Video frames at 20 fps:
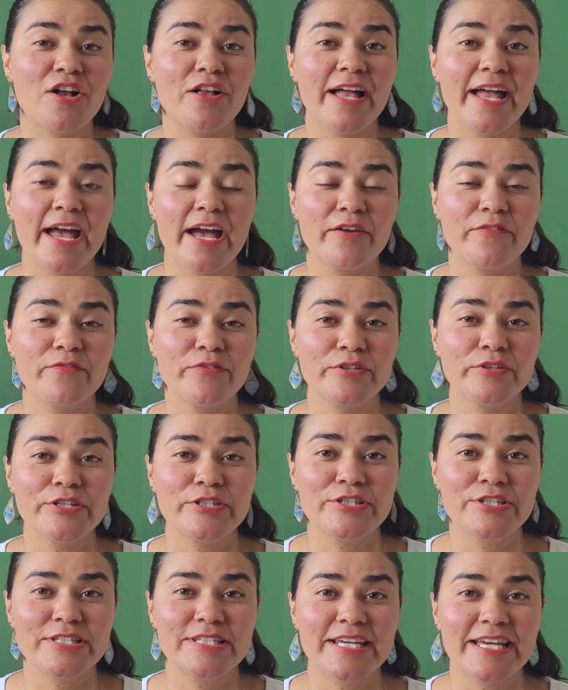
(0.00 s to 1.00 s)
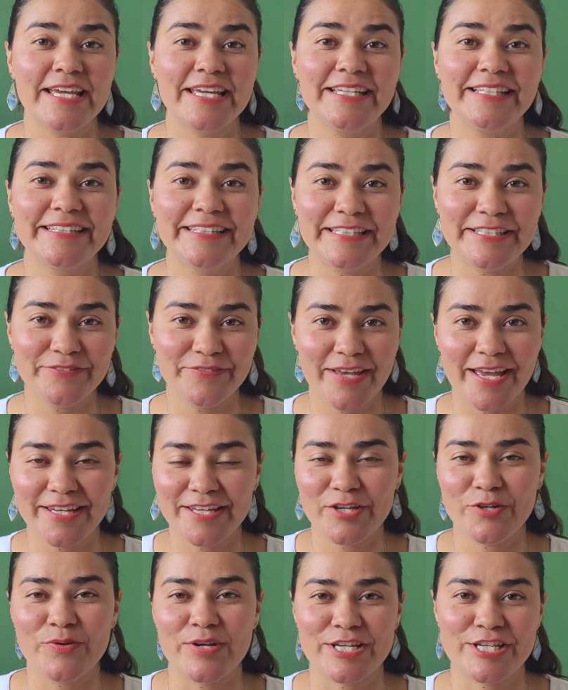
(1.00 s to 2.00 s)
I have for you today. Leave any
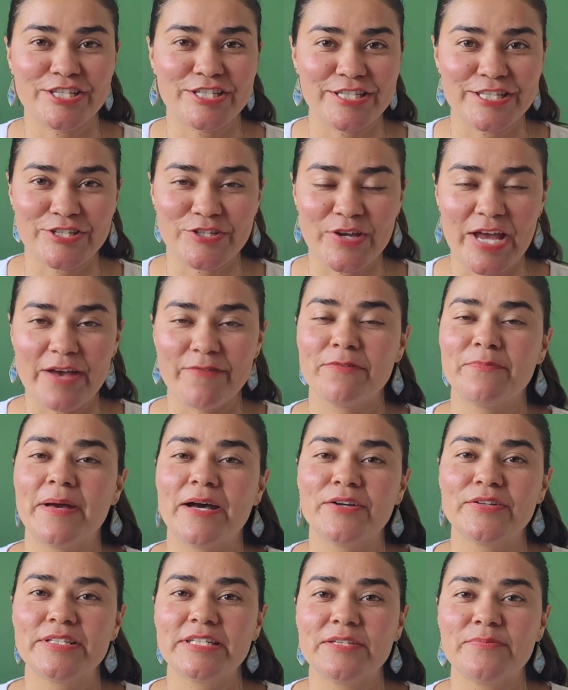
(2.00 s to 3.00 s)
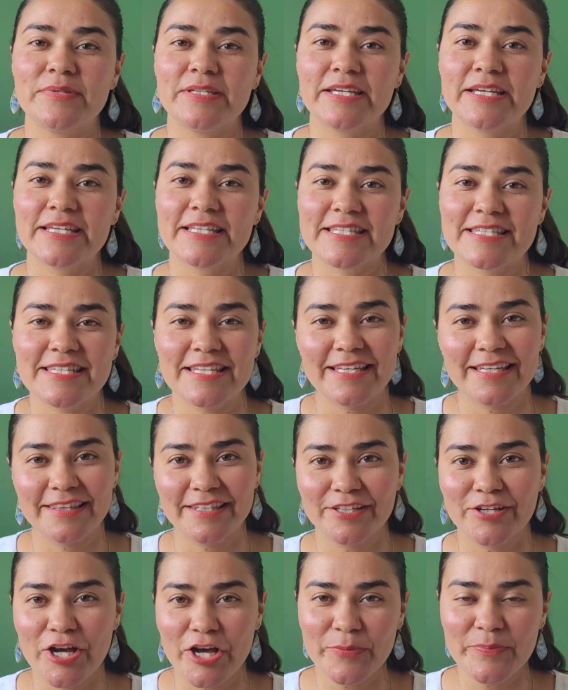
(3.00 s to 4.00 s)
questions you have about DBAs in
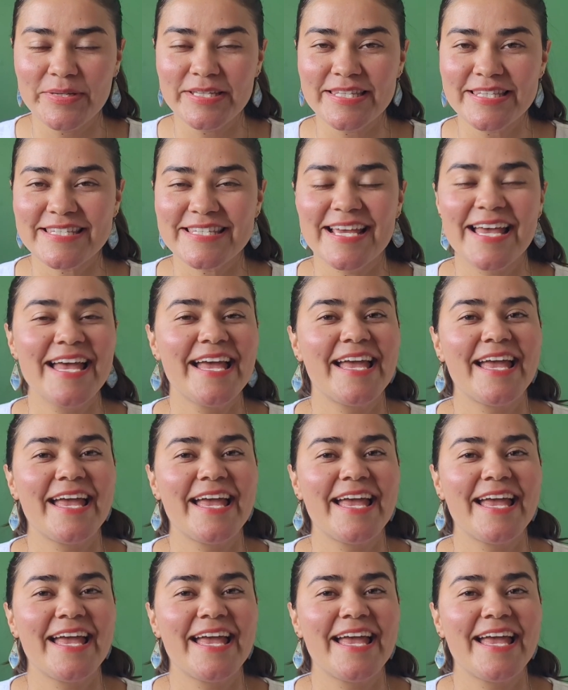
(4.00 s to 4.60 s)
the comments.